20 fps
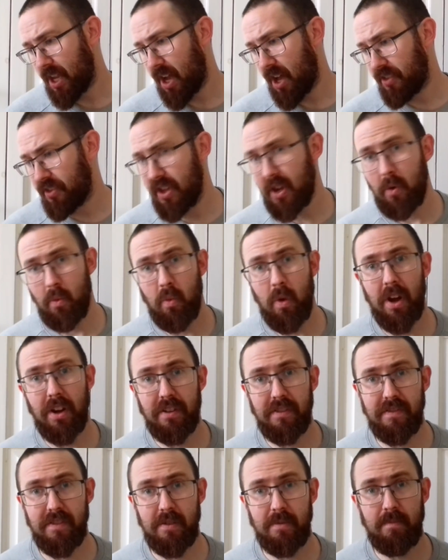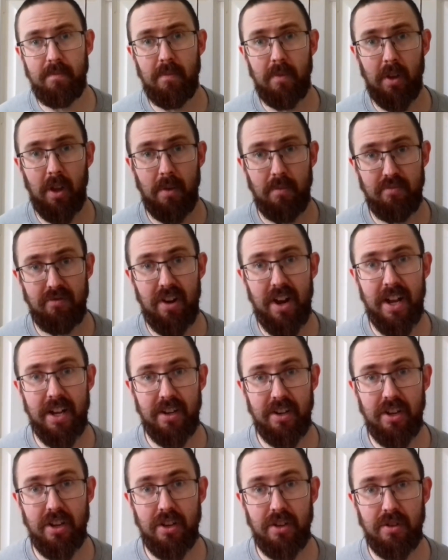I think one of them, like
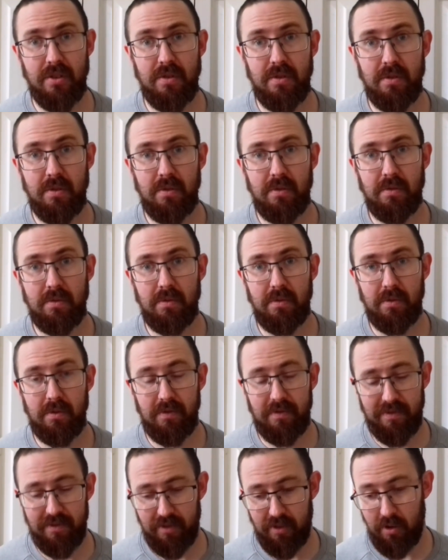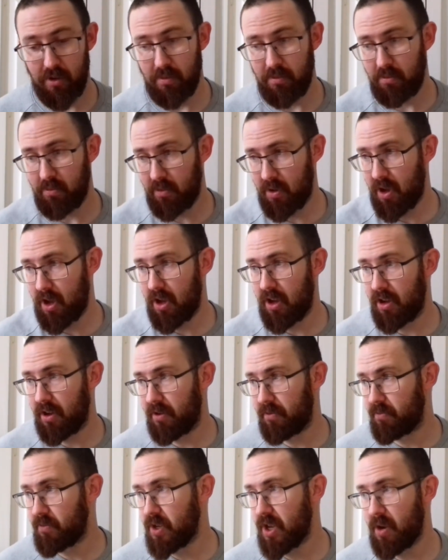brand new, from
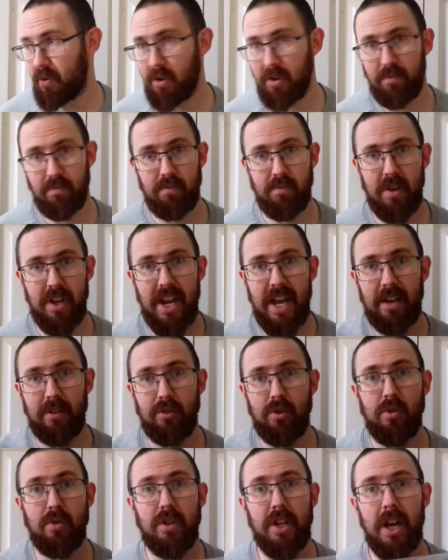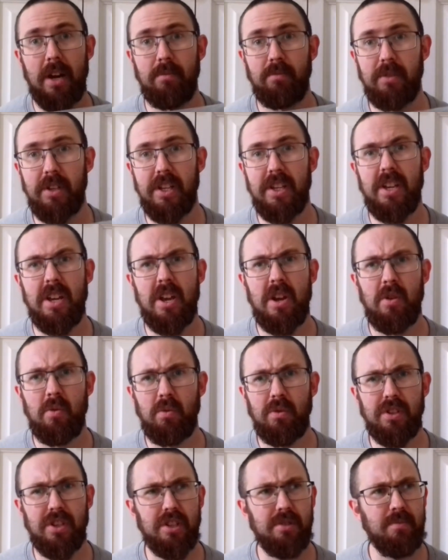uh, you know a, an outdoor company,
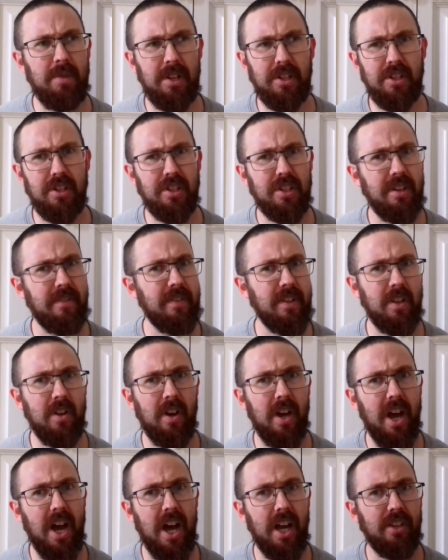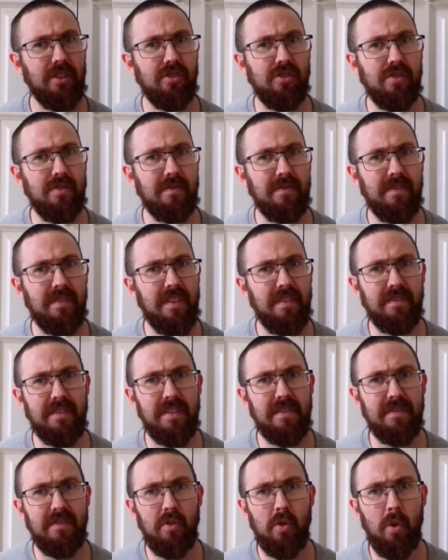was as much as something like
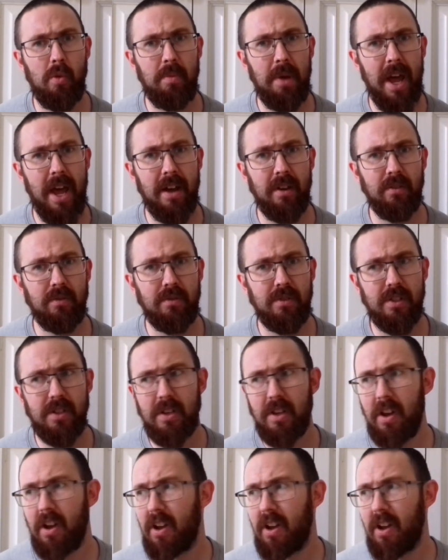£154.